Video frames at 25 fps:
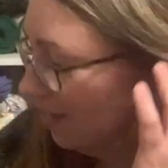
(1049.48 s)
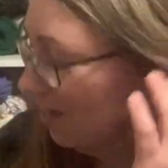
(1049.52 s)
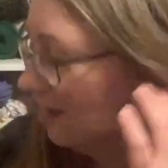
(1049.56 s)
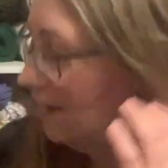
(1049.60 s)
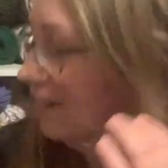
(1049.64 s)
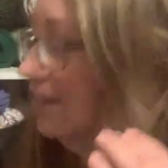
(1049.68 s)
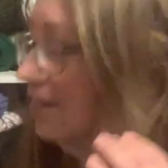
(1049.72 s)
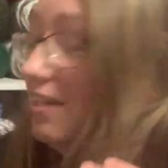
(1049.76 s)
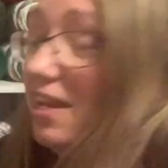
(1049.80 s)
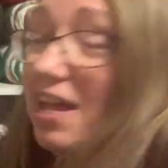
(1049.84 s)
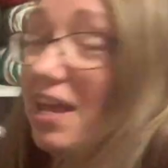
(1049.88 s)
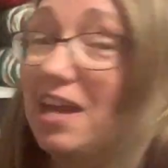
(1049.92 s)

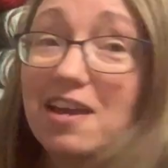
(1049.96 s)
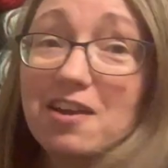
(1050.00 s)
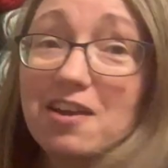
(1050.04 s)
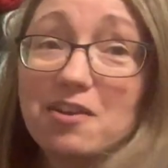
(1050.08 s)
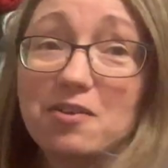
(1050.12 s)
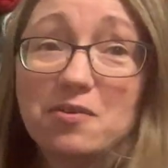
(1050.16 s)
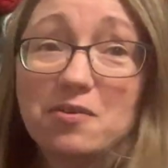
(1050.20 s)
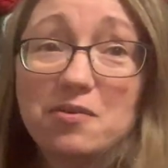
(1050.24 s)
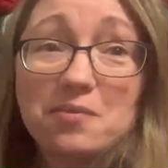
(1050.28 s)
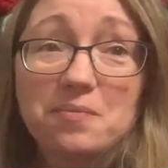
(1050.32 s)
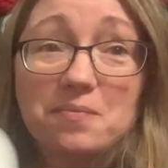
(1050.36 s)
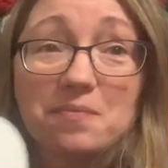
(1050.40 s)

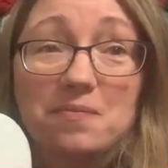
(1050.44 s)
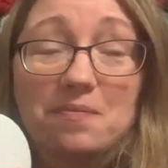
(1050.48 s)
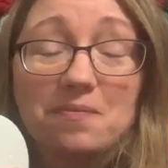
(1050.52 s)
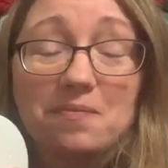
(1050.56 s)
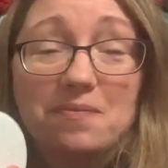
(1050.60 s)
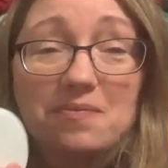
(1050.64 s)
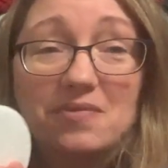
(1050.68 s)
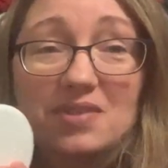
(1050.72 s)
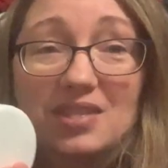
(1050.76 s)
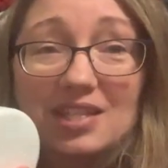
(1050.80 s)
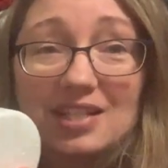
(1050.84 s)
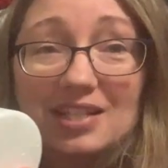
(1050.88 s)
Now,
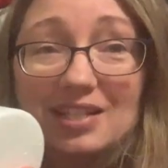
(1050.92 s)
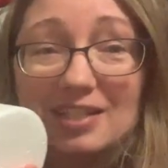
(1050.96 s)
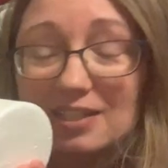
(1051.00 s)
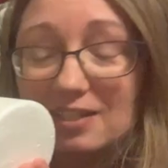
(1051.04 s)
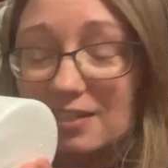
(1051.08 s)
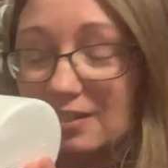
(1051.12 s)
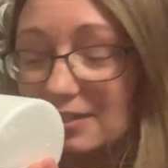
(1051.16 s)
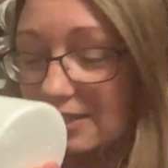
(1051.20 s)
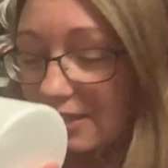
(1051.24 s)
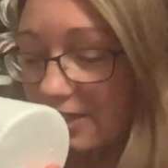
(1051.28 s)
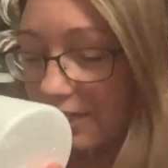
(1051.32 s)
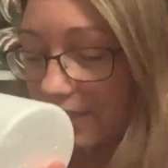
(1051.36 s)
the little
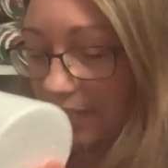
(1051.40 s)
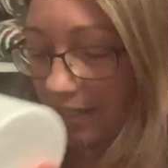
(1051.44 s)
teeny